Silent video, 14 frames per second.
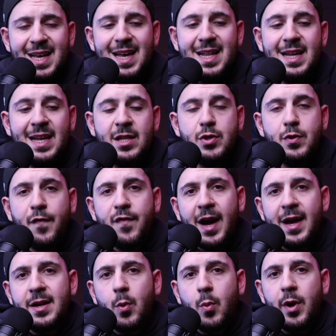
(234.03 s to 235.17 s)
and then you
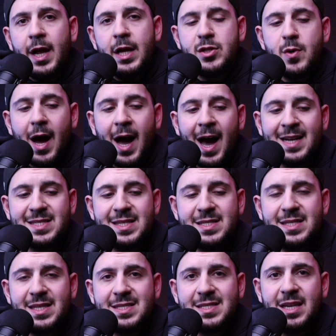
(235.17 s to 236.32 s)
find a way to access
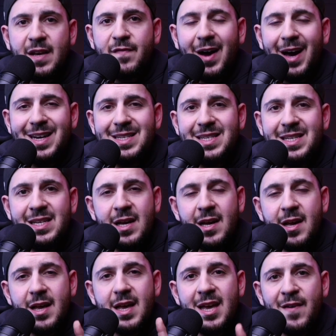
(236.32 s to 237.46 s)
the CFID
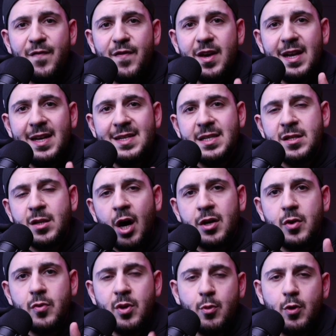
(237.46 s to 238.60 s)
if it is not
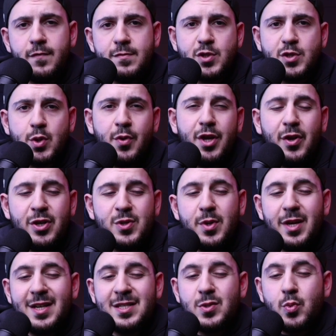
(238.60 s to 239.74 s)
removed. So here's
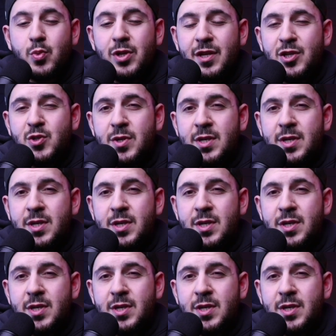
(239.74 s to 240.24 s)
where it gets really